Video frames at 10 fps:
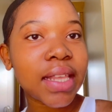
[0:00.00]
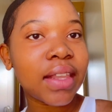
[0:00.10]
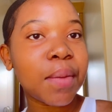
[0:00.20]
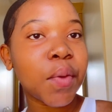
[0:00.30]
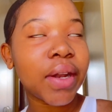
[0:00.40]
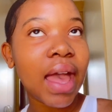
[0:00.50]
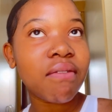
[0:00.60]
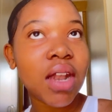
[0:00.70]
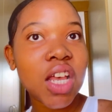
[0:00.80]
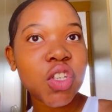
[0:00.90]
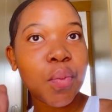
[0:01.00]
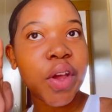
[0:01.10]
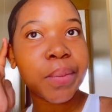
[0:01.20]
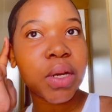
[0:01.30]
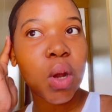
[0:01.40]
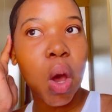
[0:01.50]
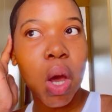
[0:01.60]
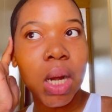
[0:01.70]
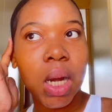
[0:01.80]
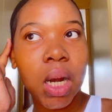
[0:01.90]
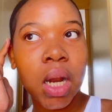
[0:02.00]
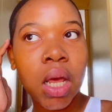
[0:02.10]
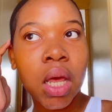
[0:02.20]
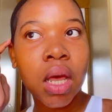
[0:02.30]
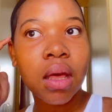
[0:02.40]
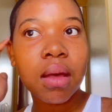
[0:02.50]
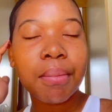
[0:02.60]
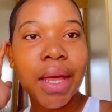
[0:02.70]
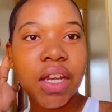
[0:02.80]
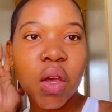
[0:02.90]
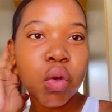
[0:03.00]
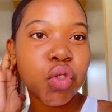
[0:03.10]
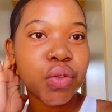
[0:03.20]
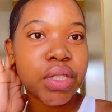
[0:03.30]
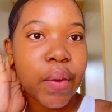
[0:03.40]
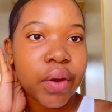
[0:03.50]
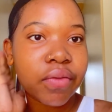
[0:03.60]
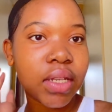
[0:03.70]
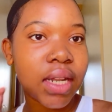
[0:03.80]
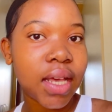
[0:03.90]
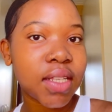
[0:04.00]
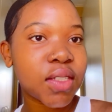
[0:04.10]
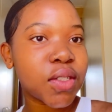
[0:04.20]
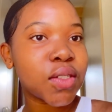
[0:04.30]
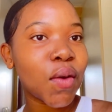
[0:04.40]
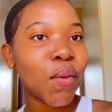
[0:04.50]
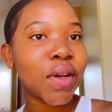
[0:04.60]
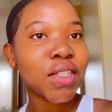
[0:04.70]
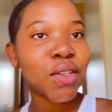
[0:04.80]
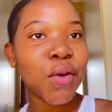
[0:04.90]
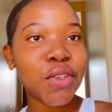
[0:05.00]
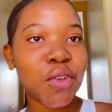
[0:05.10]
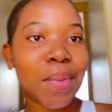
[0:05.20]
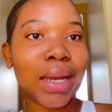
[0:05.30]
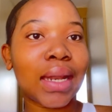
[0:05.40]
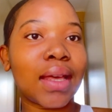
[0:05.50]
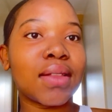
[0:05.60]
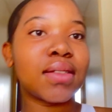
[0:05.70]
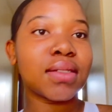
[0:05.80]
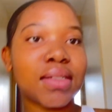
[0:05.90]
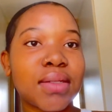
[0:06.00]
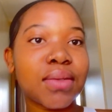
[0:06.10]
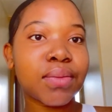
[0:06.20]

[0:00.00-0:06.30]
and then I'm gonna have a lash appointment on Monday or Tuesday, one of the days. So let's go do my nails.